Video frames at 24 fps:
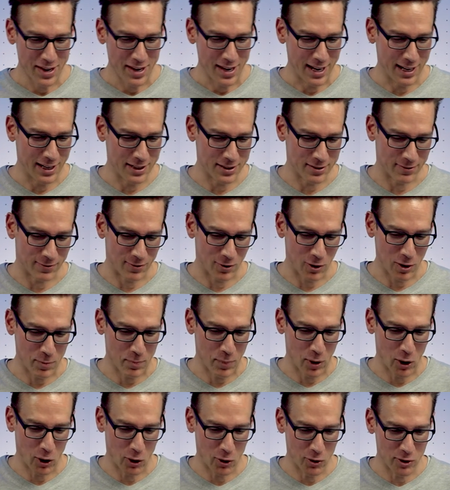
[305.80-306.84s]
It is a very
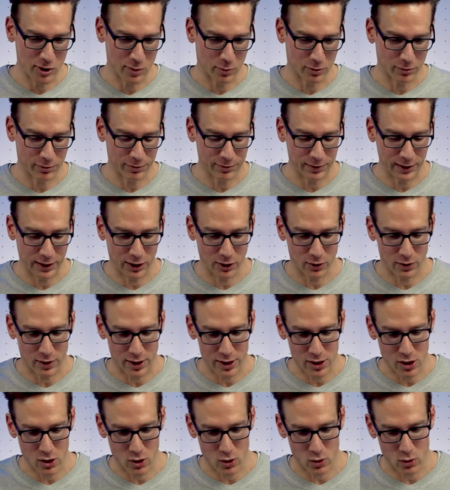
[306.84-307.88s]
posable figure. I
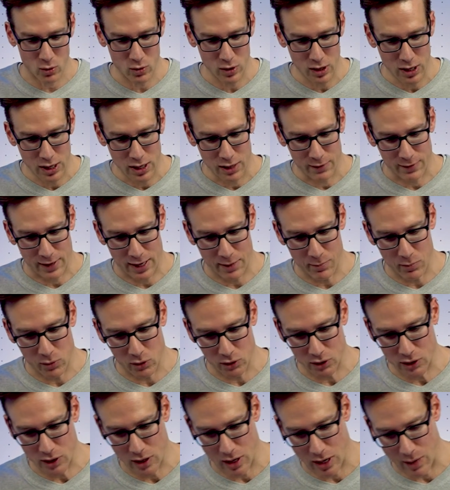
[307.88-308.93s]
know if I had more
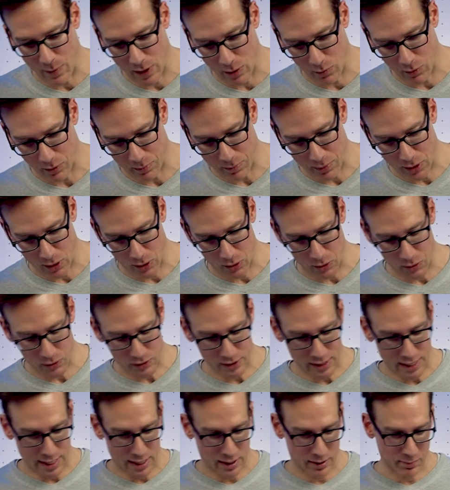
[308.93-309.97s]
time, I would pose
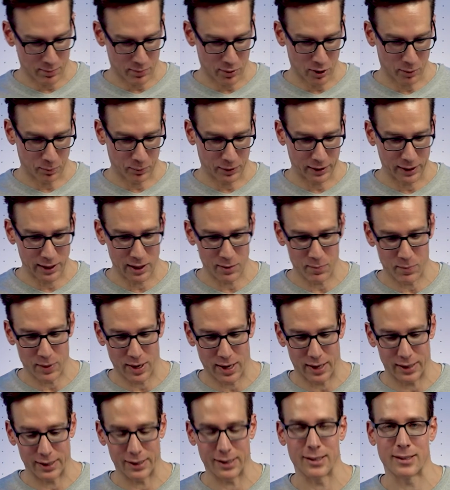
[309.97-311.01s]
that properly,
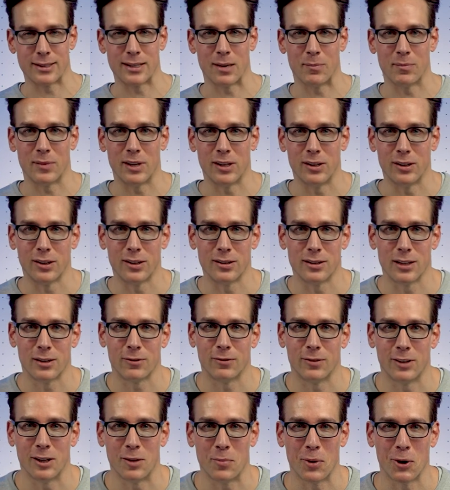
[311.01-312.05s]
but it is something you can
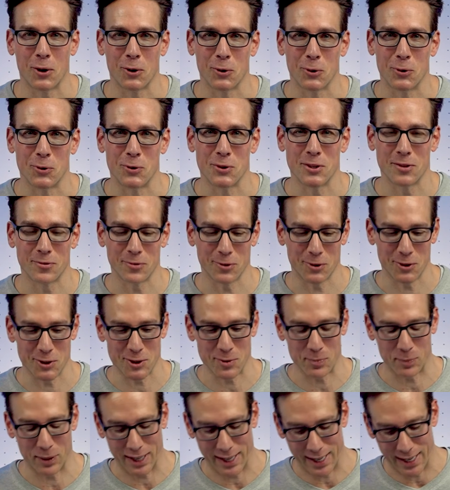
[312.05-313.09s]
definitely pose for
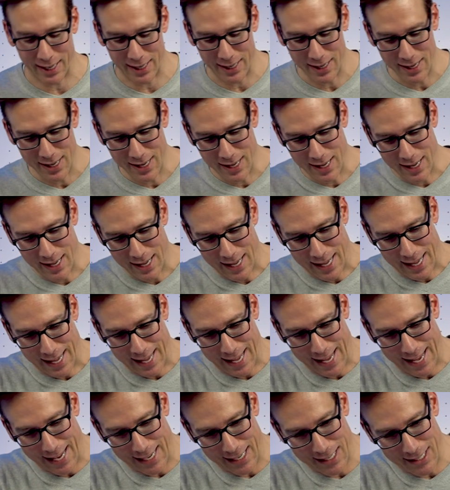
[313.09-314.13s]
display.
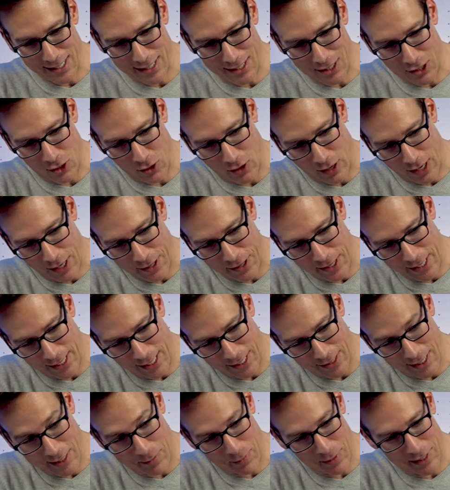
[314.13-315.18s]
And, I think
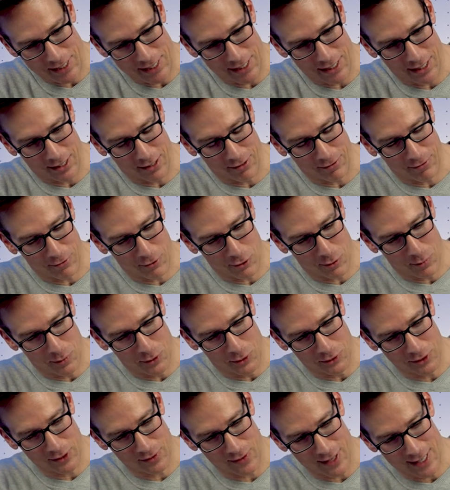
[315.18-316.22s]
in this particular form, it
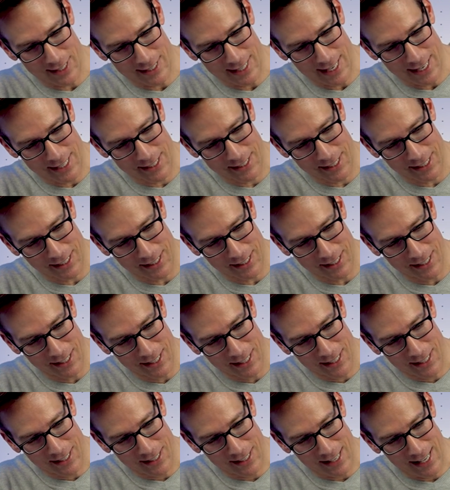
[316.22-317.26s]
looks fantastic.
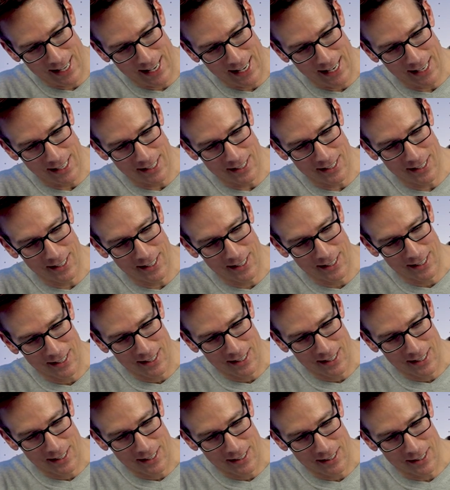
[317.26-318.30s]
The head
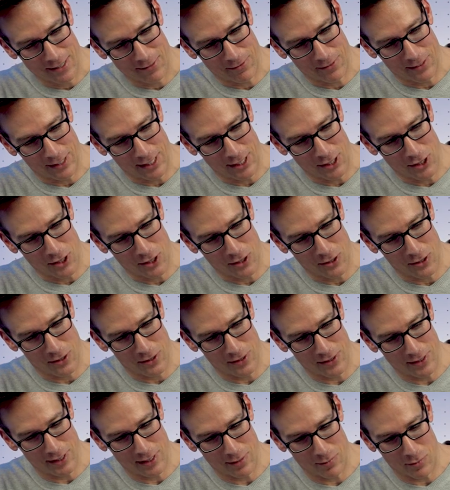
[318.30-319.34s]
definitely
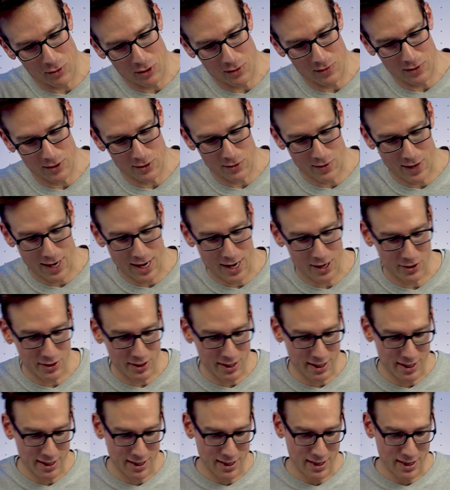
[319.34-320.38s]
turns and moves around.